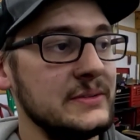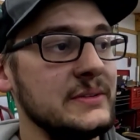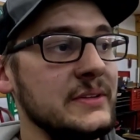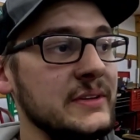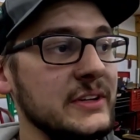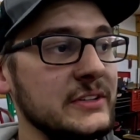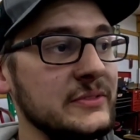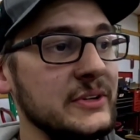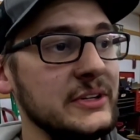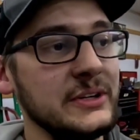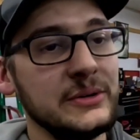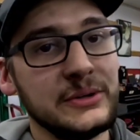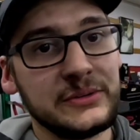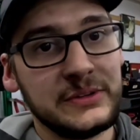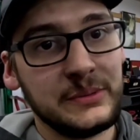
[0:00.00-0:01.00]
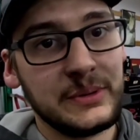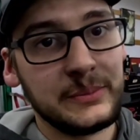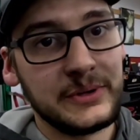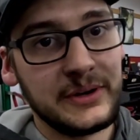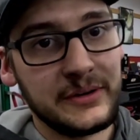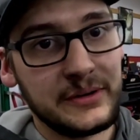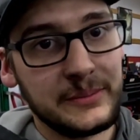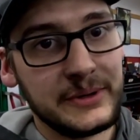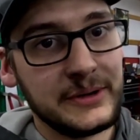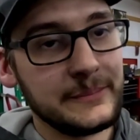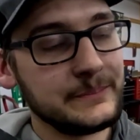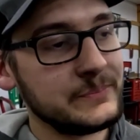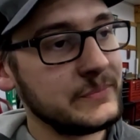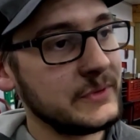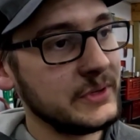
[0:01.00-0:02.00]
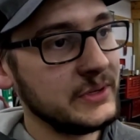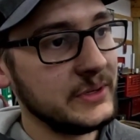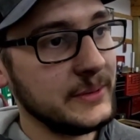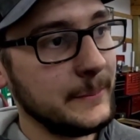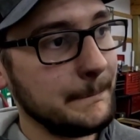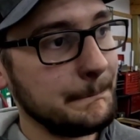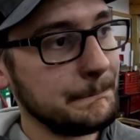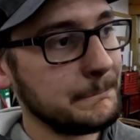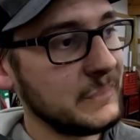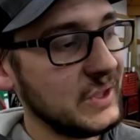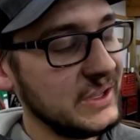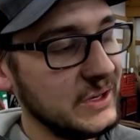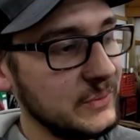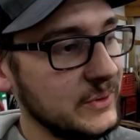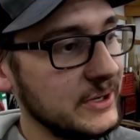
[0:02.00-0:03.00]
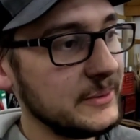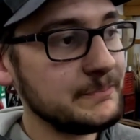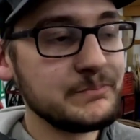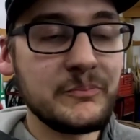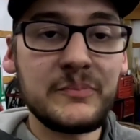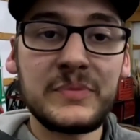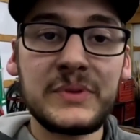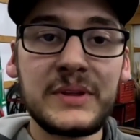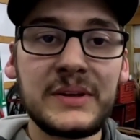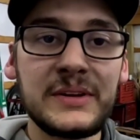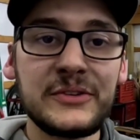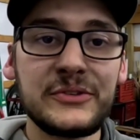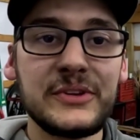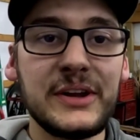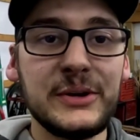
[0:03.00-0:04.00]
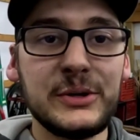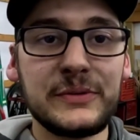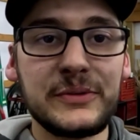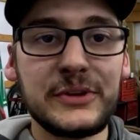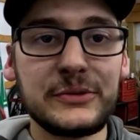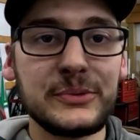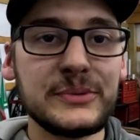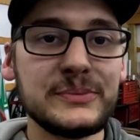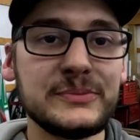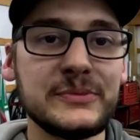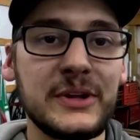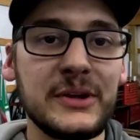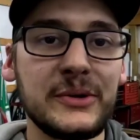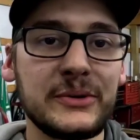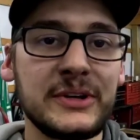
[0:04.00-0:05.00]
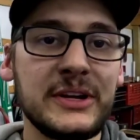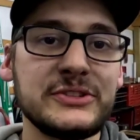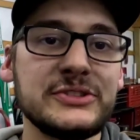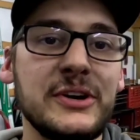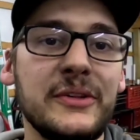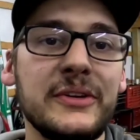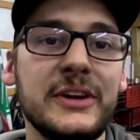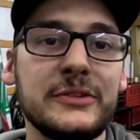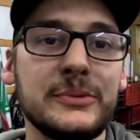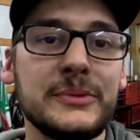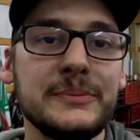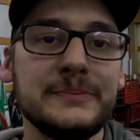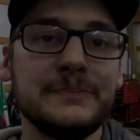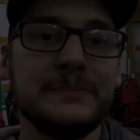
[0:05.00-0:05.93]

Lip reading: in the next video you'll see what I'm talking about. Anyway, so that'll do it for this one. I'll catch y'all on the next one.